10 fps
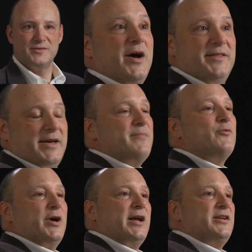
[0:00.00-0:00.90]
At that
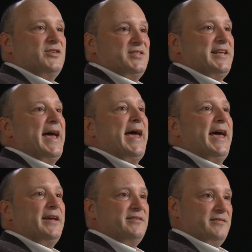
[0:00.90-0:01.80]
point, I just
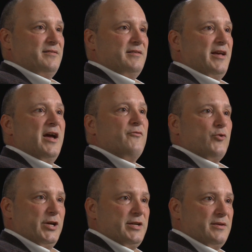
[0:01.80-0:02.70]
tagged
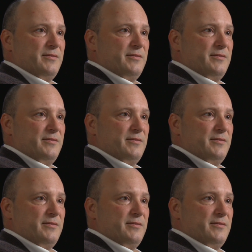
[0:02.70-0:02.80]
every